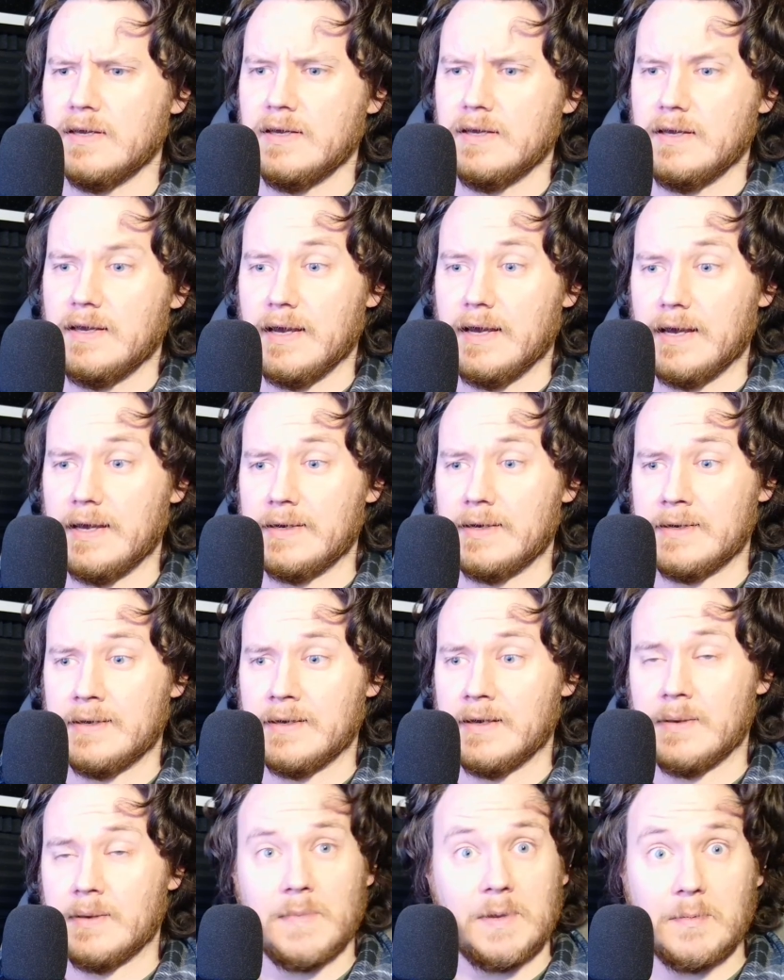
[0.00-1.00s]
and
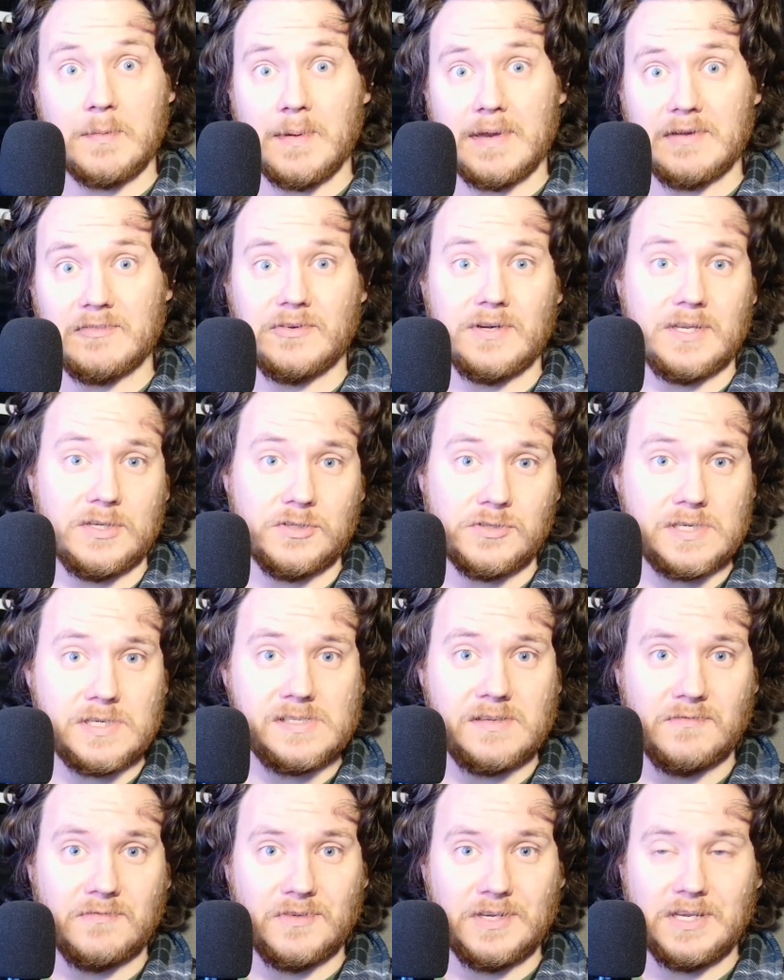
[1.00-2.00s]
uh, maybe make for an
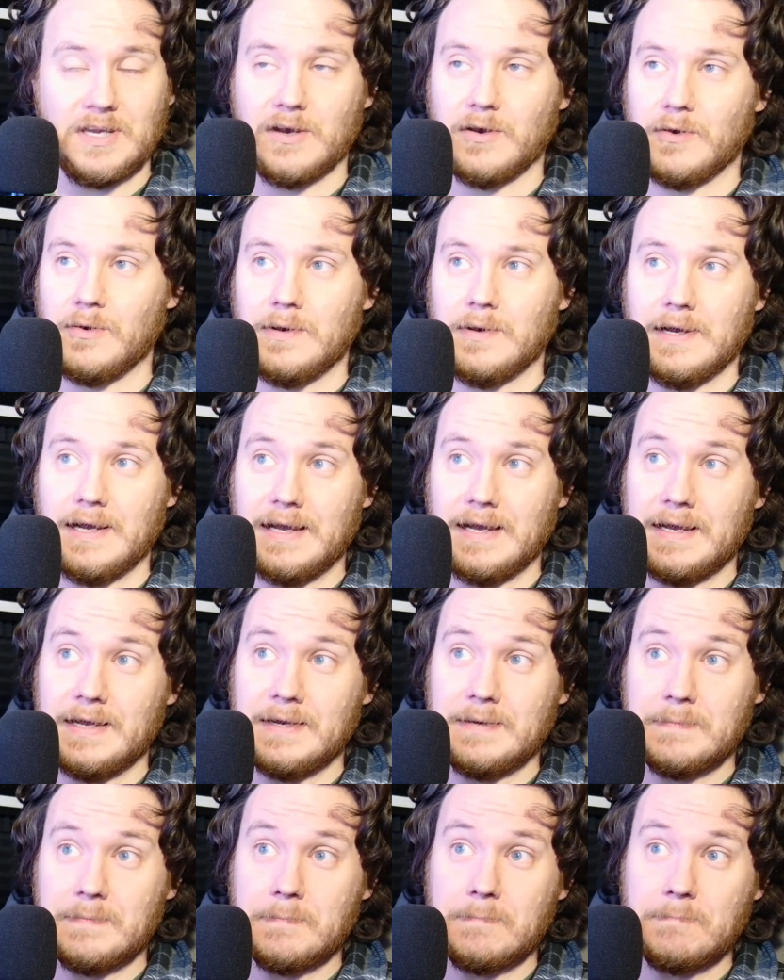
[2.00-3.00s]
interesting video
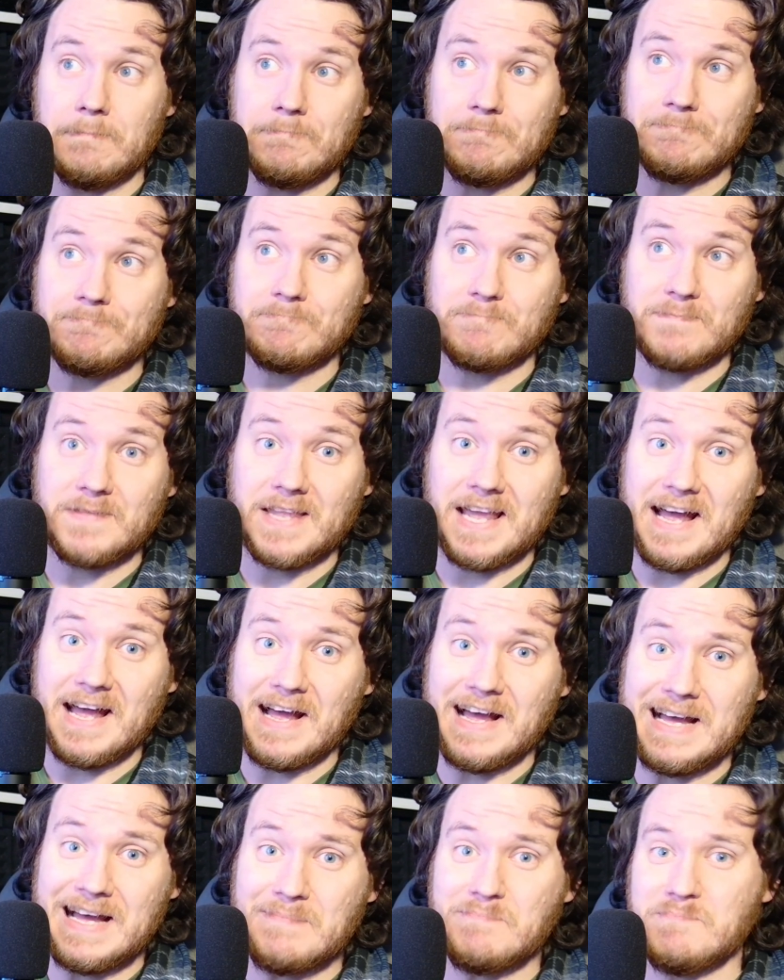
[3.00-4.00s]
and
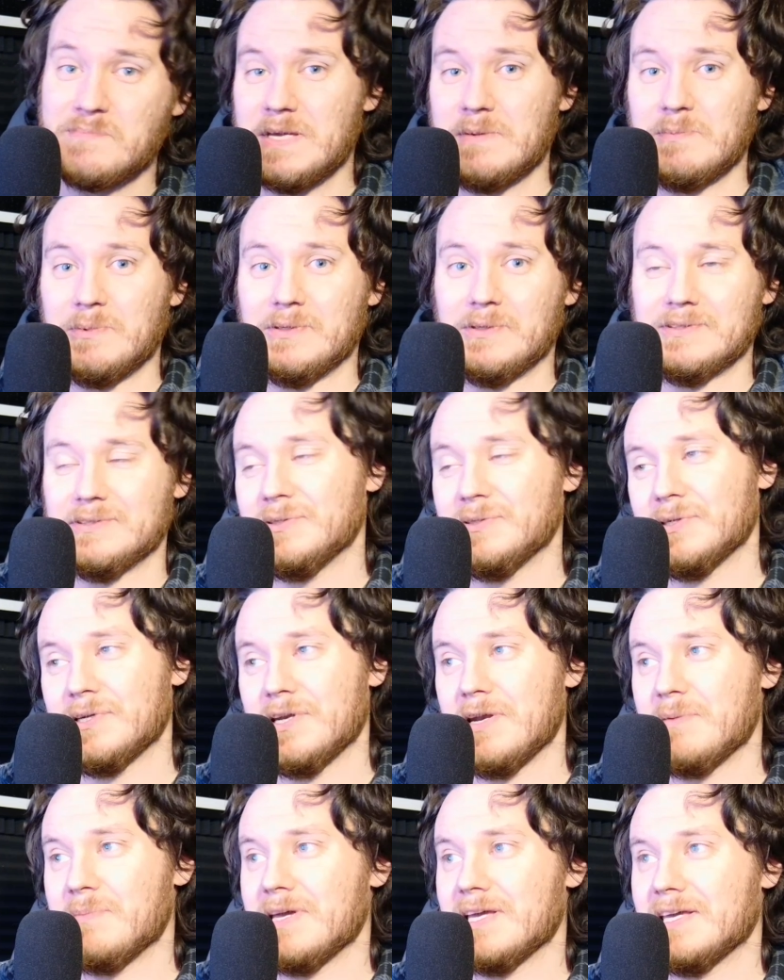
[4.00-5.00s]
arm people looking
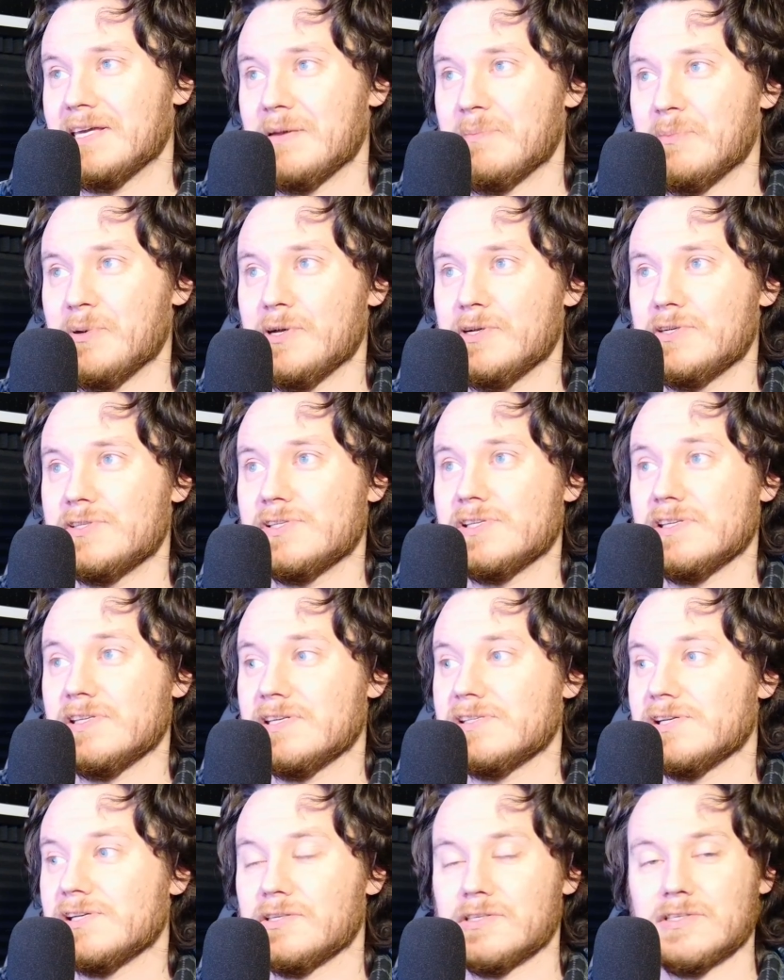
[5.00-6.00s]
at making a purchasing
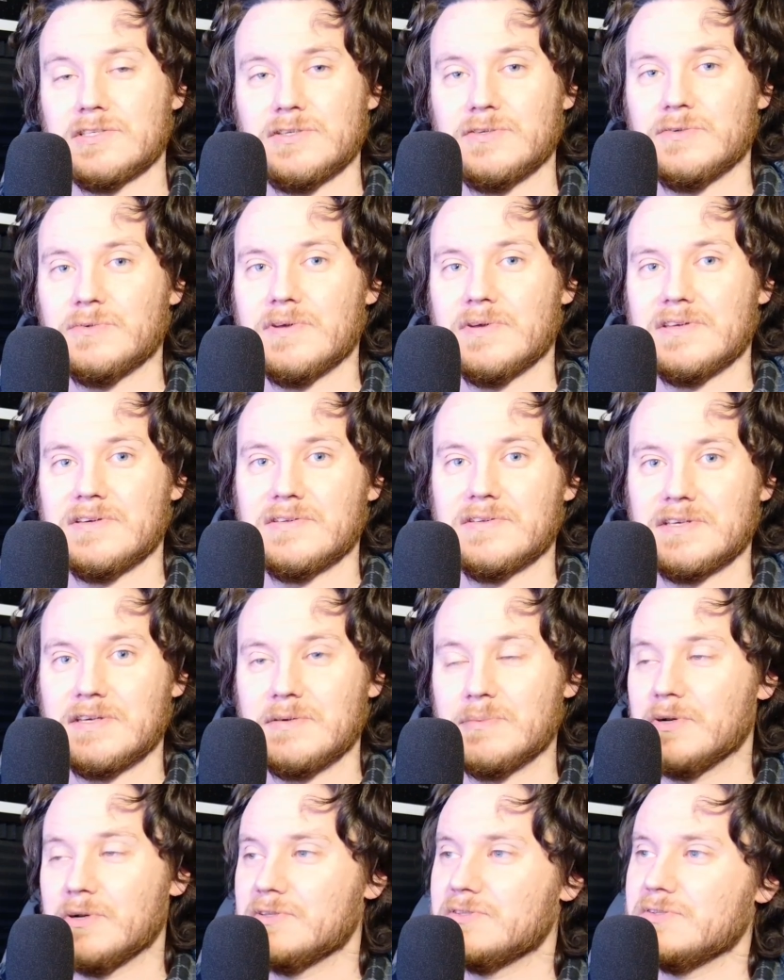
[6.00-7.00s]
decision too, whether you think you
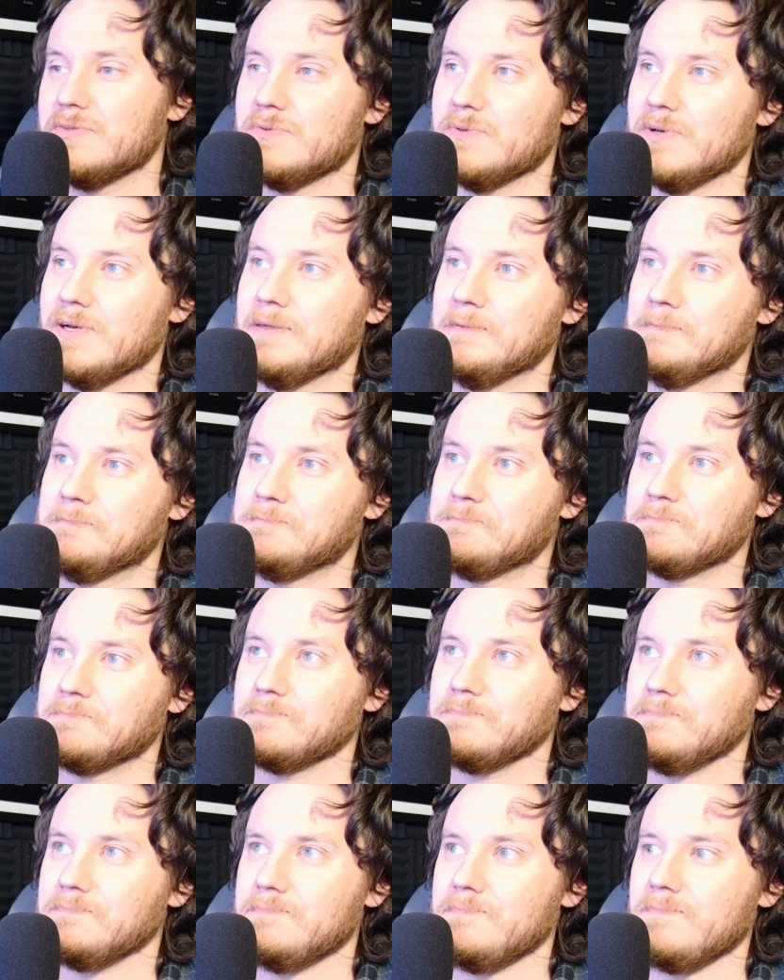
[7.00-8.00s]
want to uh,
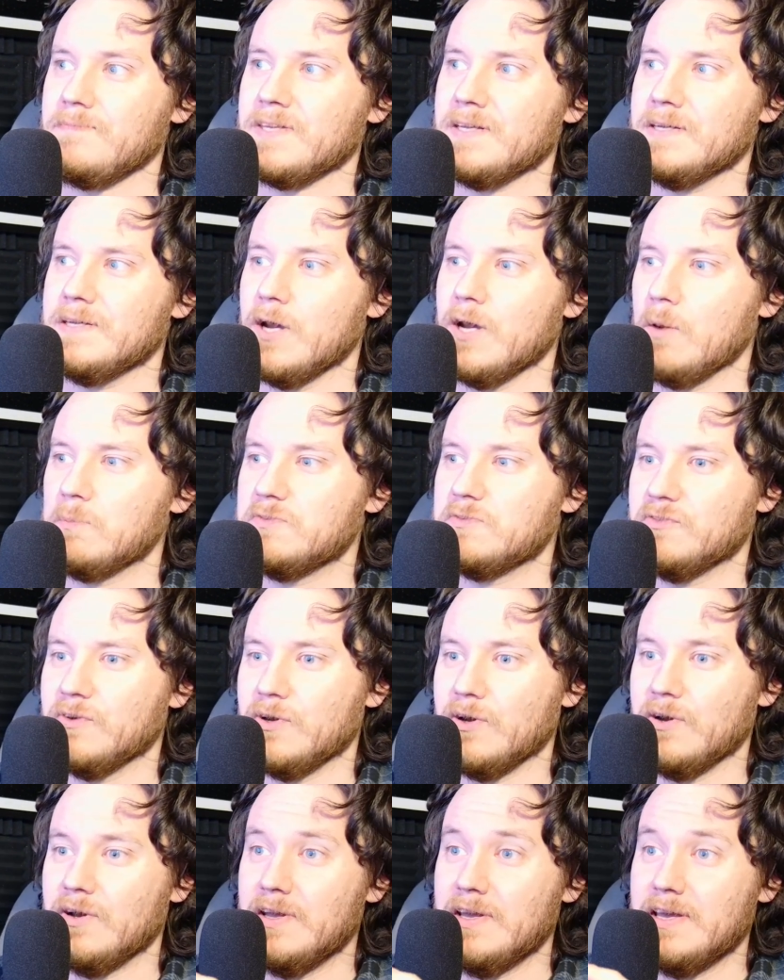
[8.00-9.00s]
opt
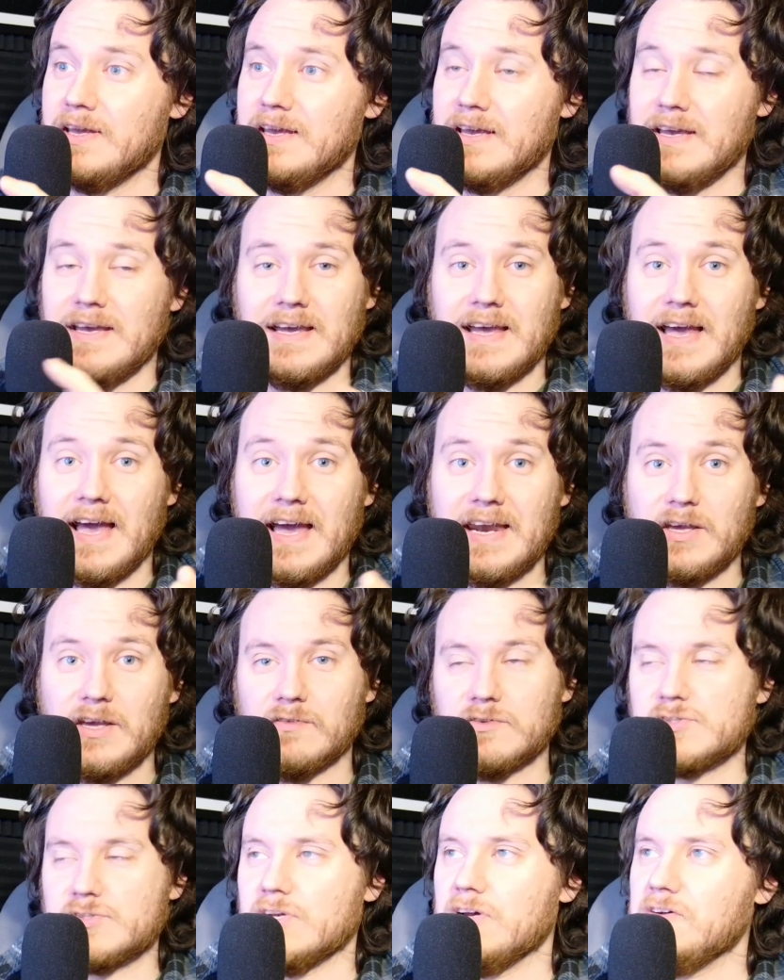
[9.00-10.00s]
for any
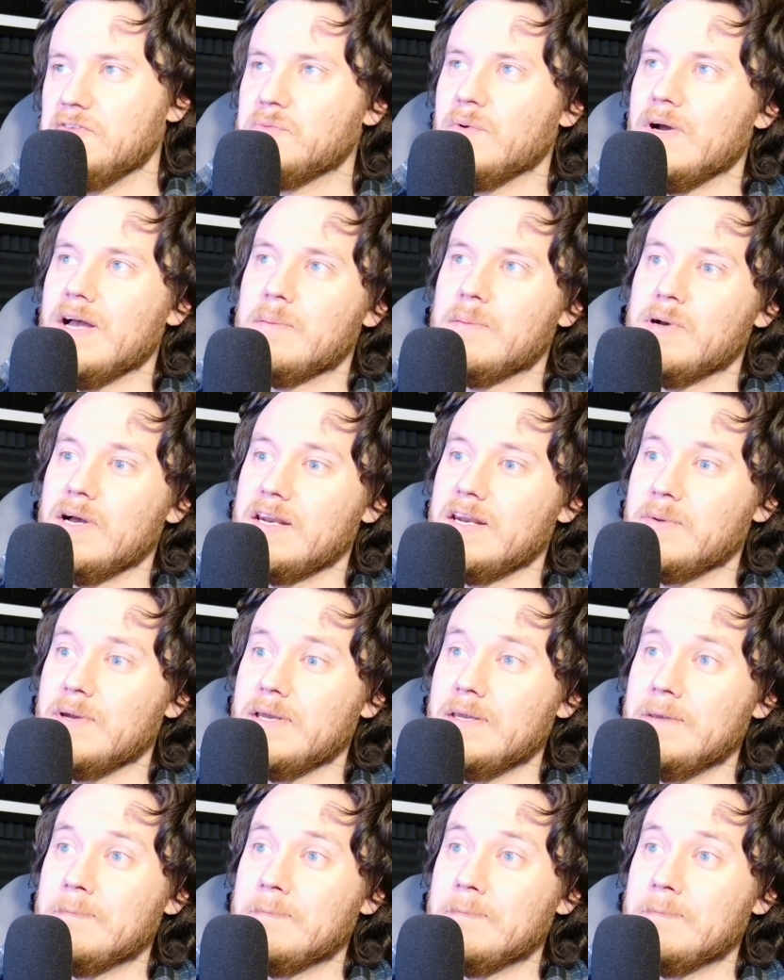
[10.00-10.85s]
other software. But anyway,